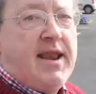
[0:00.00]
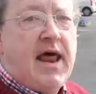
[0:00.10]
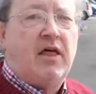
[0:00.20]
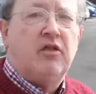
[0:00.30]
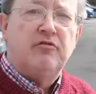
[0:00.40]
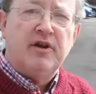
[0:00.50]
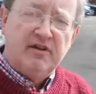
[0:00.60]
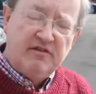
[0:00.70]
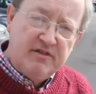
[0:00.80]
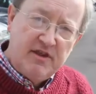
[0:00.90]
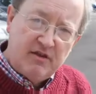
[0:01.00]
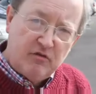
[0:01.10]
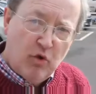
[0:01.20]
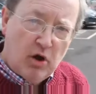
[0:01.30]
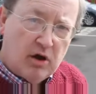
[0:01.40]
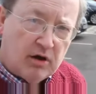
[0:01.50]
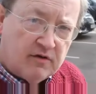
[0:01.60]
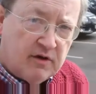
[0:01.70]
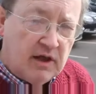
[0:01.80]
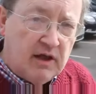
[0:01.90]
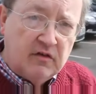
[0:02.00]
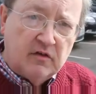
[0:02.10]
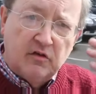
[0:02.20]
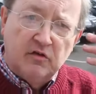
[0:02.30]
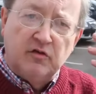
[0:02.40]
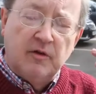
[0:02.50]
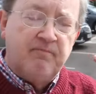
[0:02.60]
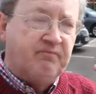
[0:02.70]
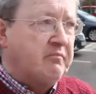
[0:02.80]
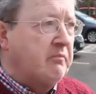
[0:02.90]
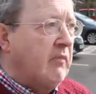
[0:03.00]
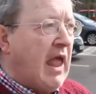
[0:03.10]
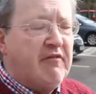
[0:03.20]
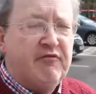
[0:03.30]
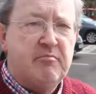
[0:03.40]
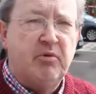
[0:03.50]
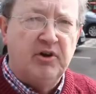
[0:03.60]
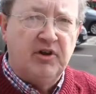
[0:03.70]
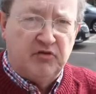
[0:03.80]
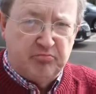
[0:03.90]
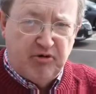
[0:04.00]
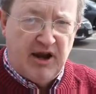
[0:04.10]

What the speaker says: Now the reason this works is because everybody's